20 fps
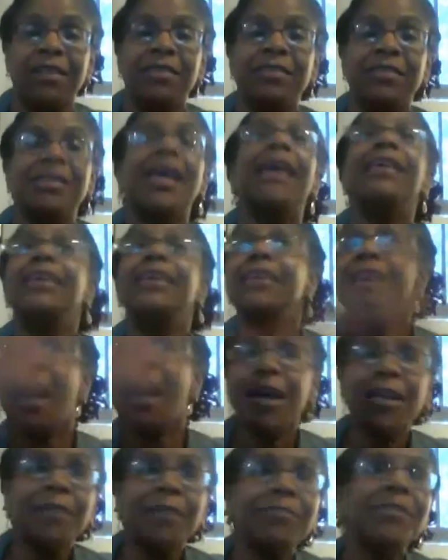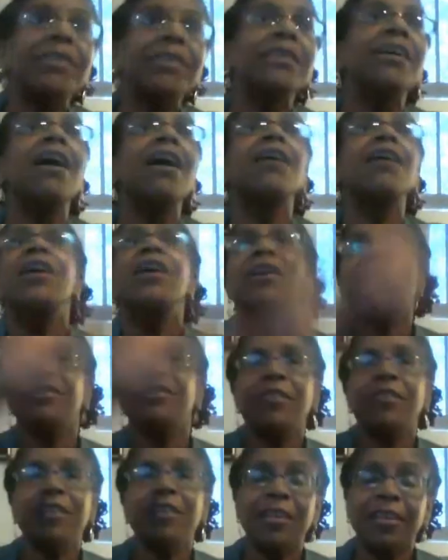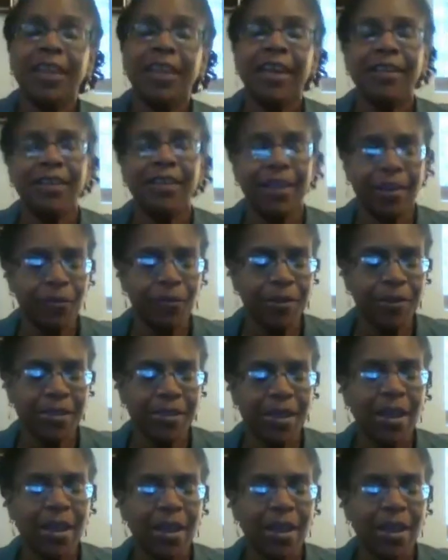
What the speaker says: That I am the God, because like we say,